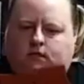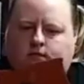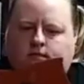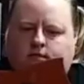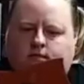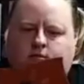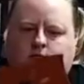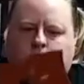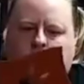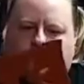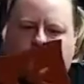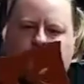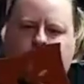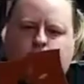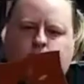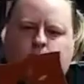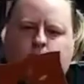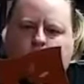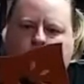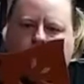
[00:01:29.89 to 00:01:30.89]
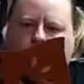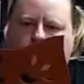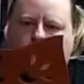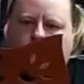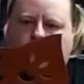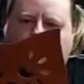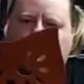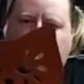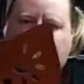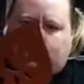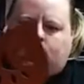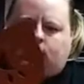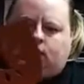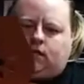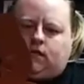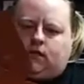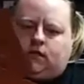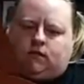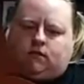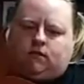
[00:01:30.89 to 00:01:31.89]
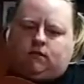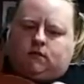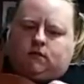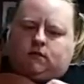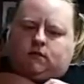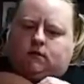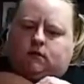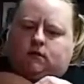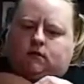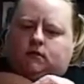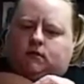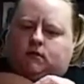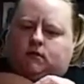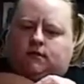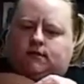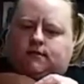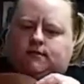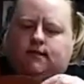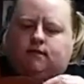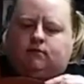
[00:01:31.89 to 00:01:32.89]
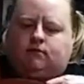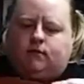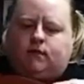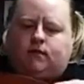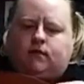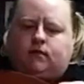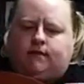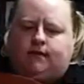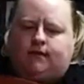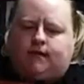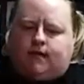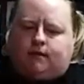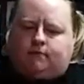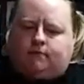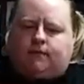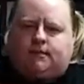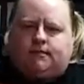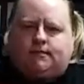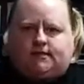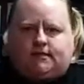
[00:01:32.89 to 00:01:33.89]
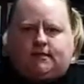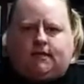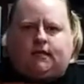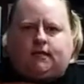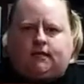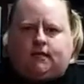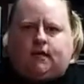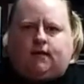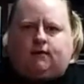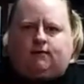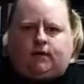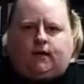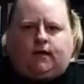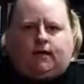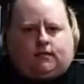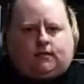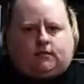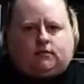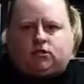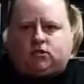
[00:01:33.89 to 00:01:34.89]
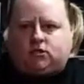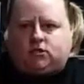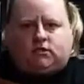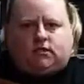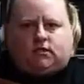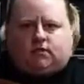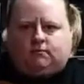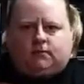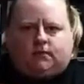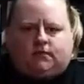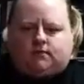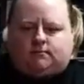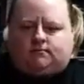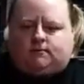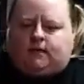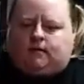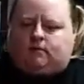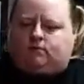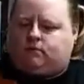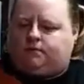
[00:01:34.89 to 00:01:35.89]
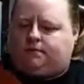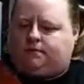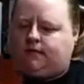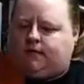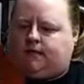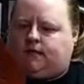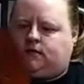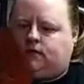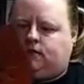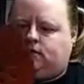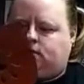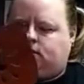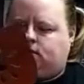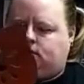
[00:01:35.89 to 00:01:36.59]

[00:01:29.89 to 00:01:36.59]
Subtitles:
it's a little bit furry feeling. It's not real thick, but it's thick enough, kind of just like a placemat would be.